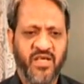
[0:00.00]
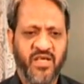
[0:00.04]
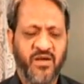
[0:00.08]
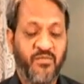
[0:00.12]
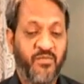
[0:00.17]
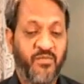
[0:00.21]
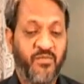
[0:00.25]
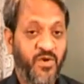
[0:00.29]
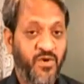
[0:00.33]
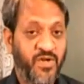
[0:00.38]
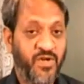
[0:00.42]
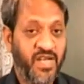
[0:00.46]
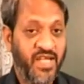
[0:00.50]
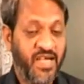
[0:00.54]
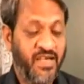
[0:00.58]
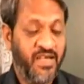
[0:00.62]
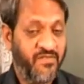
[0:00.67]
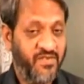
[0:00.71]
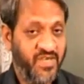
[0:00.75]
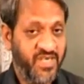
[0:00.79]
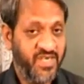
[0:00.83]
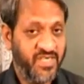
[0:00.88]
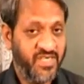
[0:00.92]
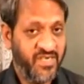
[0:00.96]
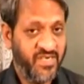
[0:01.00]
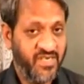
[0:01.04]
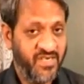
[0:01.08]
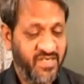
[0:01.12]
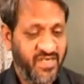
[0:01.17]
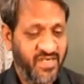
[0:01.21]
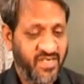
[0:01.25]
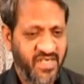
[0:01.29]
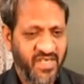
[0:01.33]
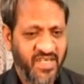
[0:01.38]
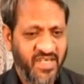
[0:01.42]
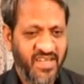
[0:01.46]
more efficient,
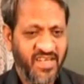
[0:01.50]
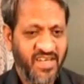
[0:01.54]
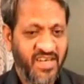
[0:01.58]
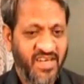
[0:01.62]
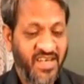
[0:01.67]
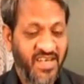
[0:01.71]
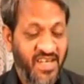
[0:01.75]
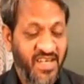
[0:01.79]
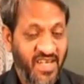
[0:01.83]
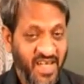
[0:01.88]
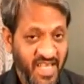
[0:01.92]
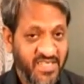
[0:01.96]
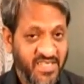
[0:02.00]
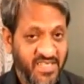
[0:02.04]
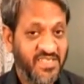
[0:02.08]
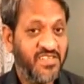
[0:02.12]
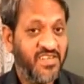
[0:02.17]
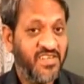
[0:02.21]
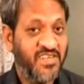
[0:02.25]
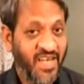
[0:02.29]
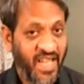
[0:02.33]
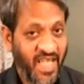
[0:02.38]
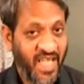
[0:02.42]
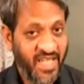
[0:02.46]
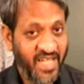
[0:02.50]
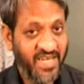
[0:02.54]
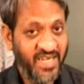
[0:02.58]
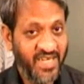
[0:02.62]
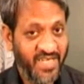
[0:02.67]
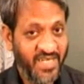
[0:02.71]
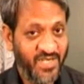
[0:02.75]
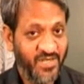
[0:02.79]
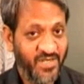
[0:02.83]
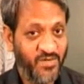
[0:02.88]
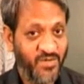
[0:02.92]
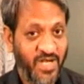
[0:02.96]
less
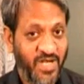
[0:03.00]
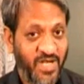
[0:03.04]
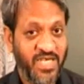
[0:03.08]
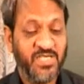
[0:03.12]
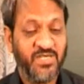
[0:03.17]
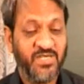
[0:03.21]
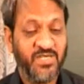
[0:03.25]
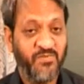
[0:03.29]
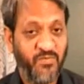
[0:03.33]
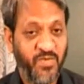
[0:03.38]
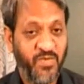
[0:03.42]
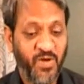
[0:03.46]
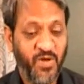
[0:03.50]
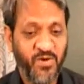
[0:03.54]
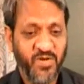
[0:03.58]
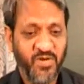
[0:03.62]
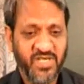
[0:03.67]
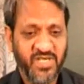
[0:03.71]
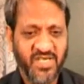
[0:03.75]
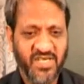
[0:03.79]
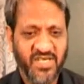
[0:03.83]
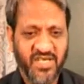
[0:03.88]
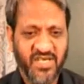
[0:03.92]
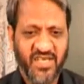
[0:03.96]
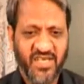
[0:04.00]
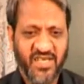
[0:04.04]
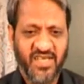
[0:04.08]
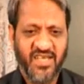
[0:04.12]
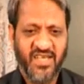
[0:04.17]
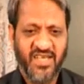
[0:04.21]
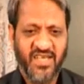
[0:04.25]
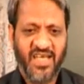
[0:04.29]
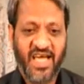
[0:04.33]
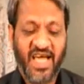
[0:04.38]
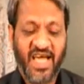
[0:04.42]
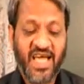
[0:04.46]
likely to explode
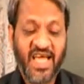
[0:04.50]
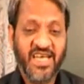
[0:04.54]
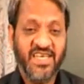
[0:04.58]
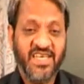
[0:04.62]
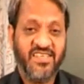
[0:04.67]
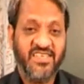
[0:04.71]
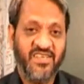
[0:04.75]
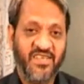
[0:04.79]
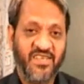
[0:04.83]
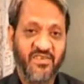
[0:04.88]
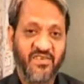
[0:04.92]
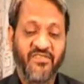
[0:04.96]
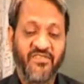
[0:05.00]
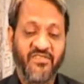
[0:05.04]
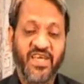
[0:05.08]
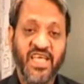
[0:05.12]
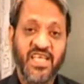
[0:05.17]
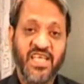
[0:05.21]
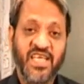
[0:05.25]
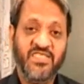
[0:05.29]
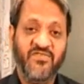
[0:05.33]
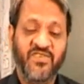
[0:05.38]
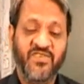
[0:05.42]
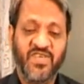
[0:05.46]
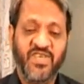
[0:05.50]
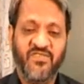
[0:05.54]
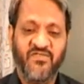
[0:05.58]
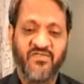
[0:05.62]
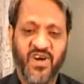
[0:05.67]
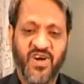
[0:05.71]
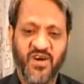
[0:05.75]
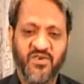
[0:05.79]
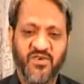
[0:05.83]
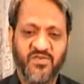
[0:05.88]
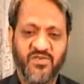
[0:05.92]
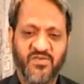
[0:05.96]
and ways were
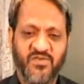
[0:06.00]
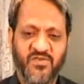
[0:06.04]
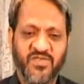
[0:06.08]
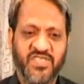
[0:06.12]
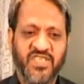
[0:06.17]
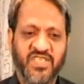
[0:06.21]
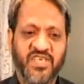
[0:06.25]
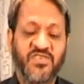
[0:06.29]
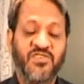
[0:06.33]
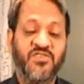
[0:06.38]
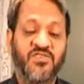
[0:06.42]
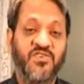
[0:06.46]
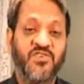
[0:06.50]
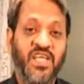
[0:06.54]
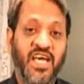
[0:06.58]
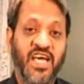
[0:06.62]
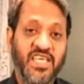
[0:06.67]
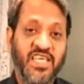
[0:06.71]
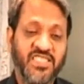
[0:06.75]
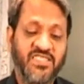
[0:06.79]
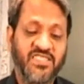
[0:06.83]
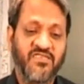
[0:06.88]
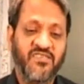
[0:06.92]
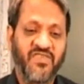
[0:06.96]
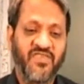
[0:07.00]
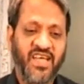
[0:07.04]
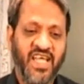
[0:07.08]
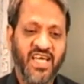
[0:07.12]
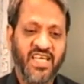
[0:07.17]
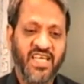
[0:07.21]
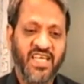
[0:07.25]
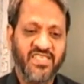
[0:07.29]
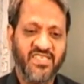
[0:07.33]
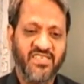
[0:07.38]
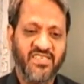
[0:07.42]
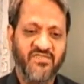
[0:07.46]
found to synchronize the
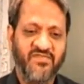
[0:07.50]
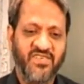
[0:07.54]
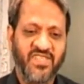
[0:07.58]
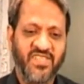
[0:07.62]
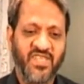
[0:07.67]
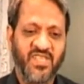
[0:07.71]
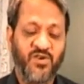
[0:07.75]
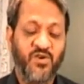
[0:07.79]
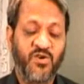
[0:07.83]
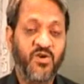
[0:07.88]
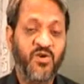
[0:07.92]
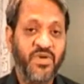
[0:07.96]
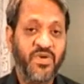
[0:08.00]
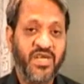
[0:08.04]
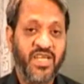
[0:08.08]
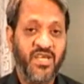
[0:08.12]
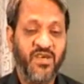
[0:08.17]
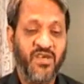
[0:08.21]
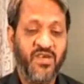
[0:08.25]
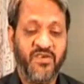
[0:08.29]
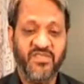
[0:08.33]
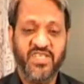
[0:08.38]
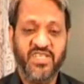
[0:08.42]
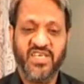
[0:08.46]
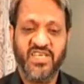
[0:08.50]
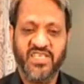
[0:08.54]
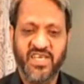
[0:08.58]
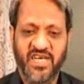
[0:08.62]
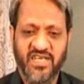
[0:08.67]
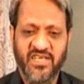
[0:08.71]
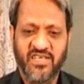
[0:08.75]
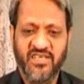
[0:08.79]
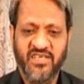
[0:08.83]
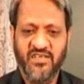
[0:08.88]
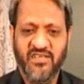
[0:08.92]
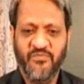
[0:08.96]
flash with the opening of the
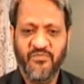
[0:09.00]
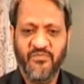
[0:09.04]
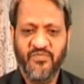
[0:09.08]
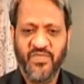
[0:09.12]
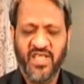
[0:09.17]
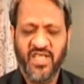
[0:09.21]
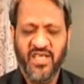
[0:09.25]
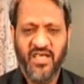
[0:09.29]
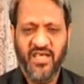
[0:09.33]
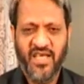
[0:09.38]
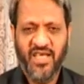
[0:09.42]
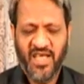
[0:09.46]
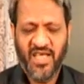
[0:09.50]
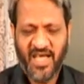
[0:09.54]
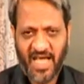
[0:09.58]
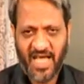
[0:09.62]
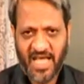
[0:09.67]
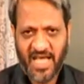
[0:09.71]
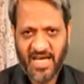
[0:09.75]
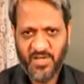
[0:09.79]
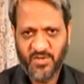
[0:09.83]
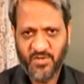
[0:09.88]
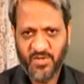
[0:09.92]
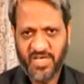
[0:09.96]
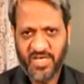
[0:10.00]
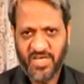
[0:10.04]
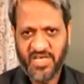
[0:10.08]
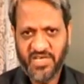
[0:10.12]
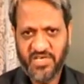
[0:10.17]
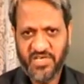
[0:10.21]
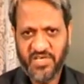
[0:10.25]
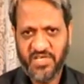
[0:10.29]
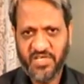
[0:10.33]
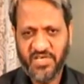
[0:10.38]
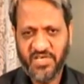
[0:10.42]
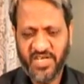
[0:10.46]
shutter and to
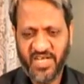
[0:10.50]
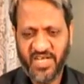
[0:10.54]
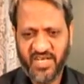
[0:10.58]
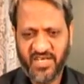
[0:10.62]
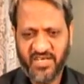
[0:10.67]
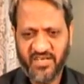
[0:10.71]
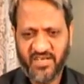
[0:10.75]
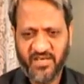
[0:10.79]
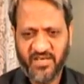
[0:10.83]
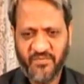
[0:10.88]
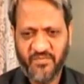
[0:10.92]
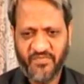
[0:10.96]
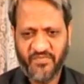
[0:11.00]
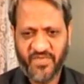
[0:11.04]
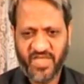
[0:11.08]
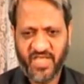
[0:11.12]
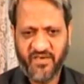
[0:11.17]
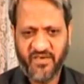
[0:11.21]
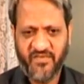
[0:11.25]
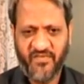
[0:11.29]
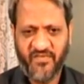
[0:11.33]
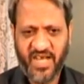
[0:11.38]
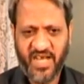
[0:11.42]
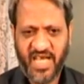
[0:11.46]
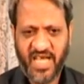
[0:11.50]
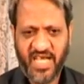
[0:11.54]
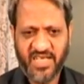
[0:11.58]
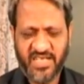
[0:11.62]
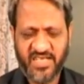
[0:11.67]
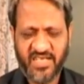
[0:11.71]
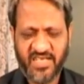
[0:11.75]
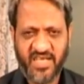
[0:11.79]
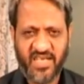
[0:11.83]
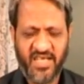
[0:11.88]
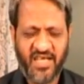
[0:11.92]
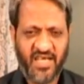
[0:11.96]
integrate the
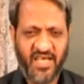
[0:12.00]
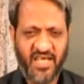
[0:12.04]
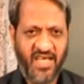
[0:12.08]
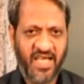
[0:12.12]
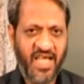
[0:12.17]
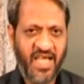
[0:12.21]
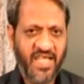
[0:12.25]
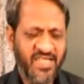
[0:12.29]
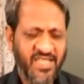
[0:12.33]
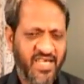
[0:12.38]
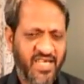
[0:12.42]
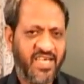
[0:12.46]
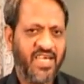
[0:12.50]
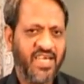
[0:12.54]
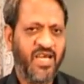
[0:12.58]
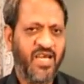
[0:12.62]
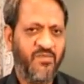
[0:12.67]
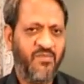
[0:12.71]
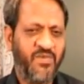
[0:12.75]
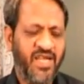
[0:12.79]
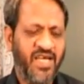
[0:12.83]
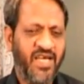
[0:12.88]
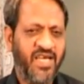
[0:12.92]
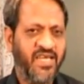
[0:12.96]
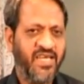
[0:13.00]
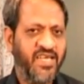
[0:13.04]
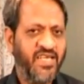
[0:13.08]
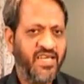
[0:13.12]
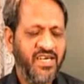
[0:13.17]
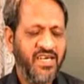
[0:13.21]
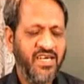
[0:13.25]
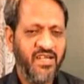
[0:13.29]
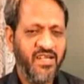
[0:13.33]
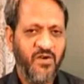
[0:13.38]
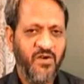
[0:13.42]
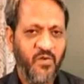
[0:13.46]
flash and the camera
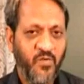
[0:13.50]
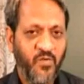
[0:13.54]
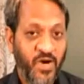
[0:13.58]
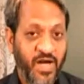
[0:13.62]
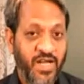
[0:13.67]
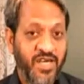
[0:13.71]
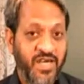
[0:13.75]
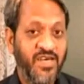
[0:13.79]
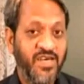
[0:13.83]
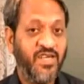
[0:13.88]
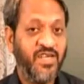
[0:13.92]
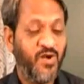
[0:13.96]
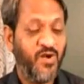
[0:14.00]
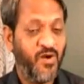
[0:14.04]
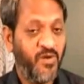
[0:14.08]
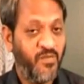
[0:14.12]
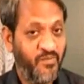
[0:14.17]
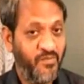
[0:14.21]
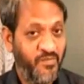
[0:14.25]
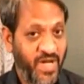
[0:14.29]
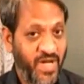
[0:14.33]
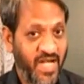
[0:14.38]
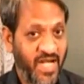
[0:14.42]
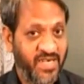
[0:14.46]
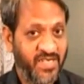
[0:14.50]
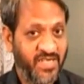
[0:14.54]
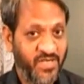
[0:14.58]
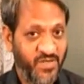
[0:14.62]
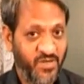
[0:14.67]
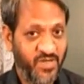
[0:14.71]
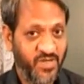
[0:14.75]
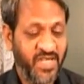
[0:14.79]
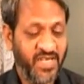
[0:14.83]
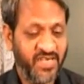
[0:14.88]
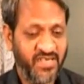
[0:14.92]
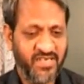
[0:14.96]
in one compact
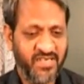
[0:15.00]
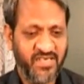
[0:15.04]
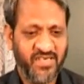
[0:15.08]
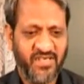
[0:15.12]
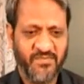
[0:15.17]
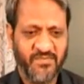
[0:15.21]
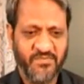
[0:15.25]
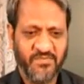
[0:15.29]
unit.